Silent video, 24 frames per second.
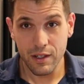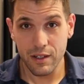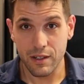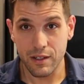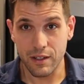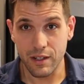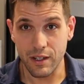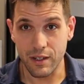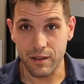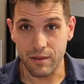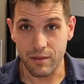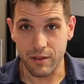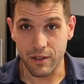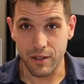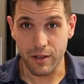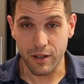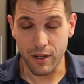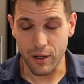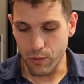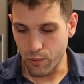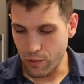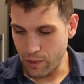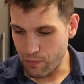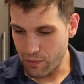Alright, well, I'm
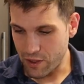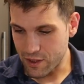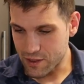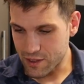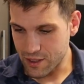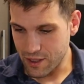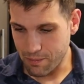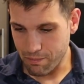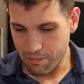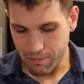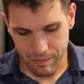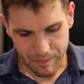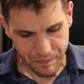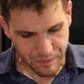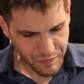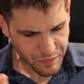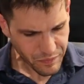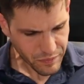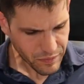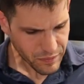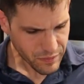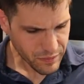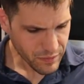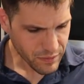going to whip this up.
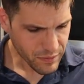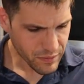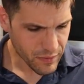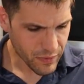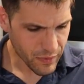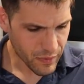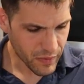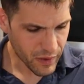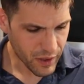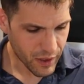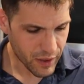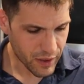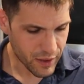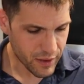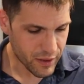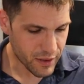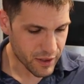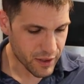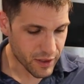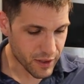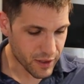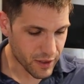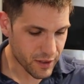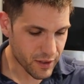And
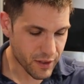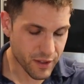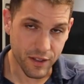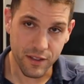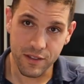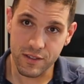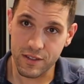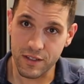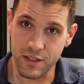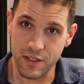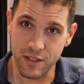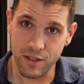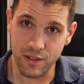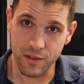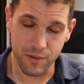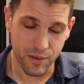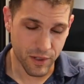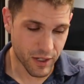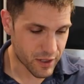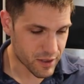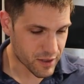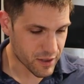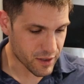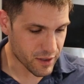I'll see you
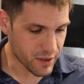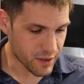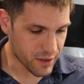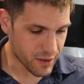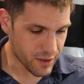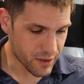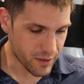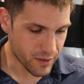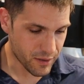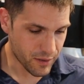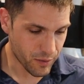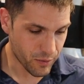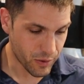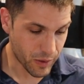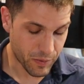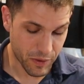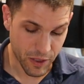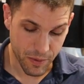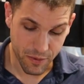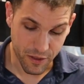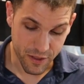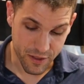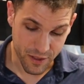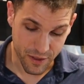when it's all whipped
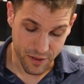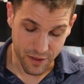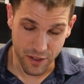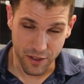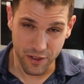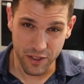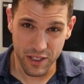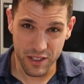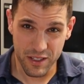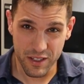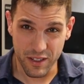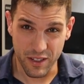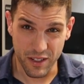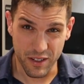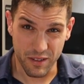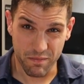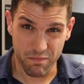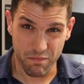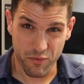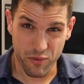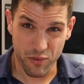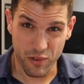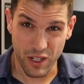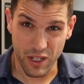up, because I know that's going to
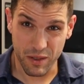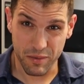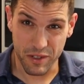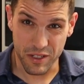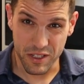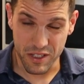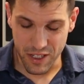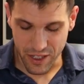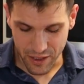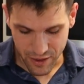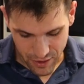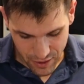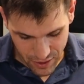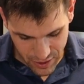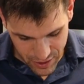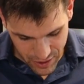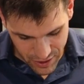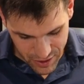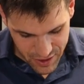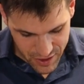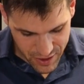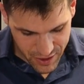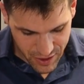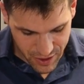probably take the
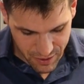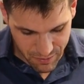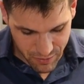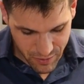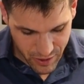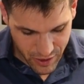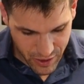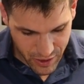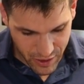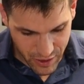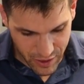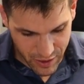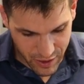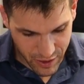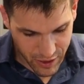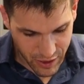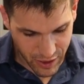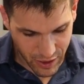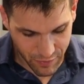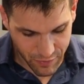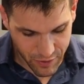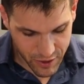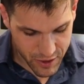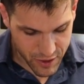longest time. And
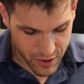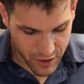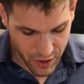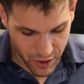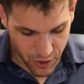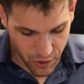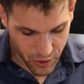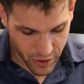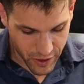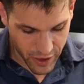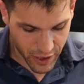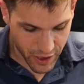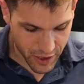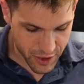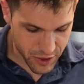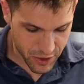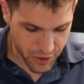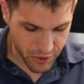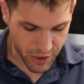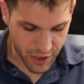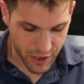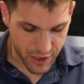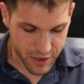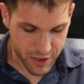I have to slowly
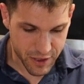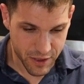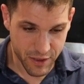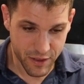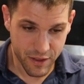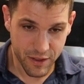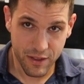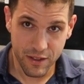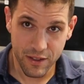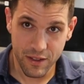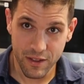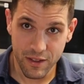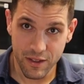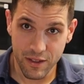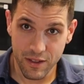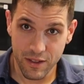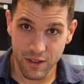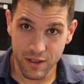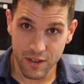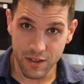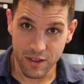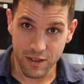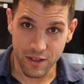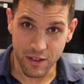integrate
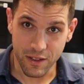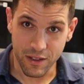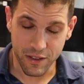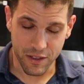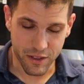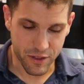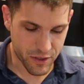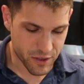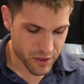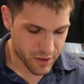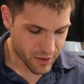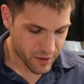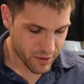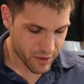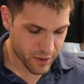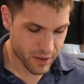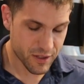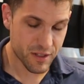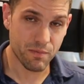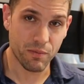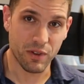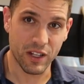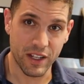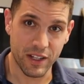all this
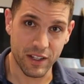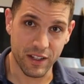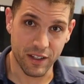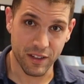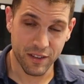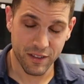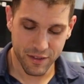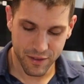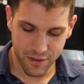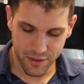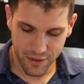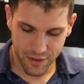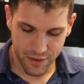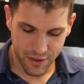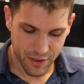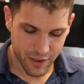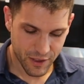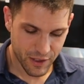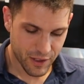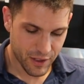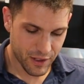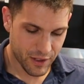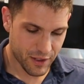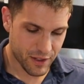Splenda.
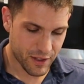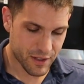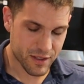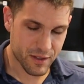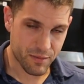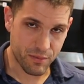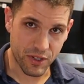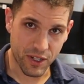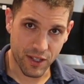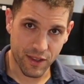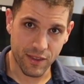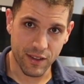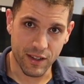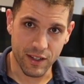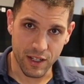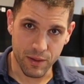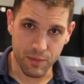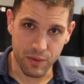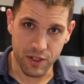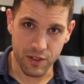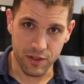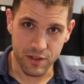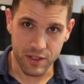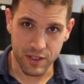That's the big thing
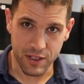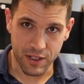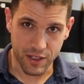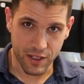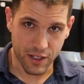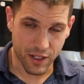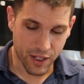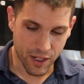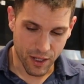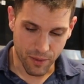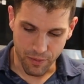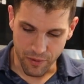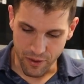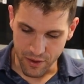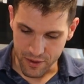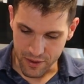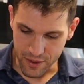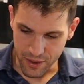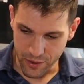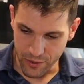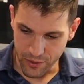about keeping this